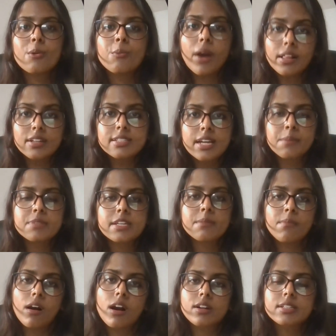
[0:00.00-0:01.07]
While attempting
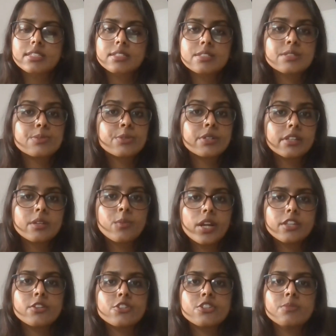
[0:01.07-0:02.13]
mocks, this is really
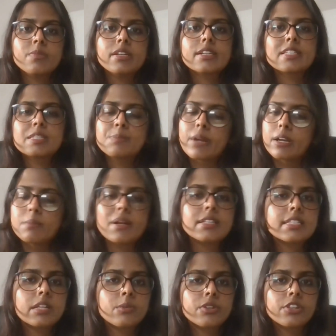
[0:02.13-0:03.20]
when you should be
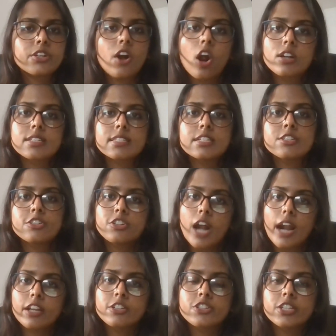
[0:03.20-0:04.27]
experimenting with your RC
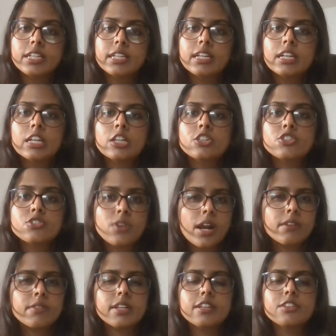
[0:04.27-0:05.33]
strategy. Try
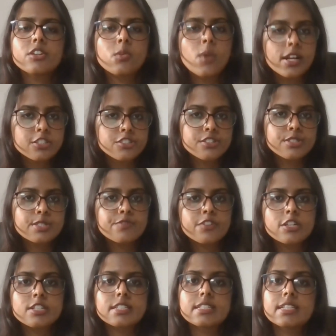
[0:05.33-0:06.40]
reading the questions
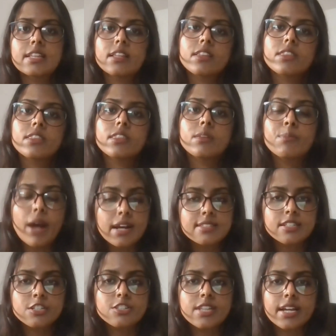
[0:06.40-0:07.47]
first and then the
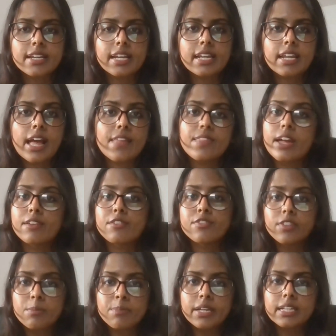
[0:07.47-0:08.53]
passage second and then
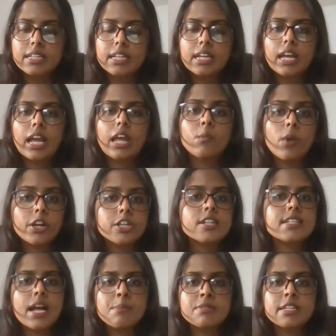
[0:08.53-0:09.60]
flip it. And while you're
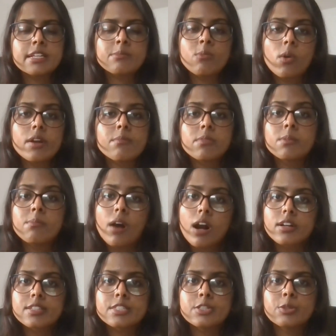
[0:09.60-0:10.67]
attempting more and more
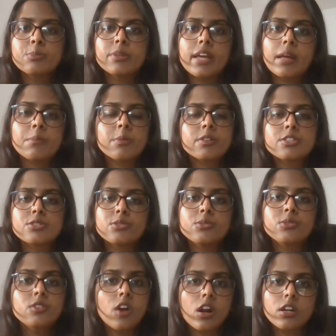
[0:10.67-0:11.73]
mocks, you'll be able
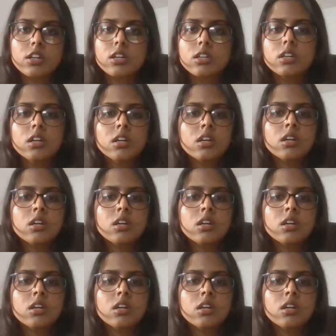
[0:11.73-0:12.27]
to garner